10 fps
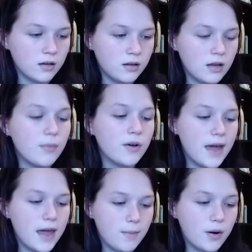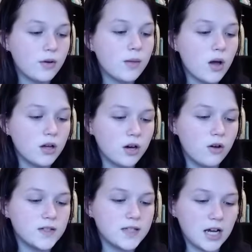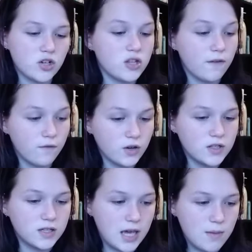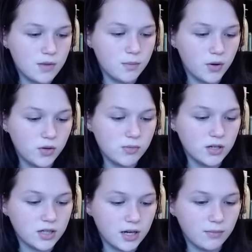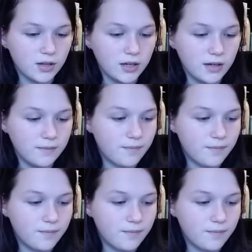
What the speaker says: Number 8, Pokemon Go is actually the first game in the Pokemon timeline.